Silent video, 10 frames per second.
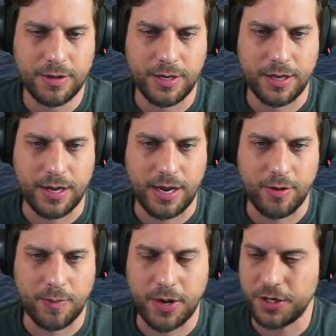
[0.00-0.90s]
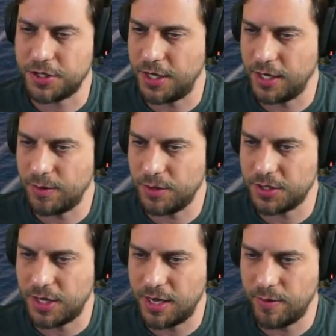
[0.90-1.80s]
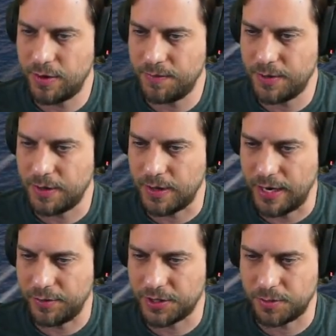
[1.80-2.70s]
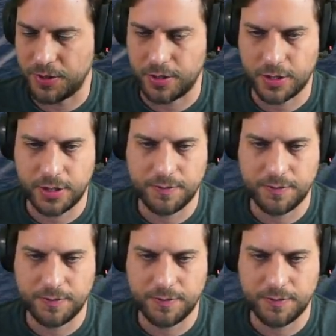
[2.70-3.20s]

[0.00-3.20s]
Iowa punished the A gear. Where's the Iowa? Oh, Iowa's up here. Okay.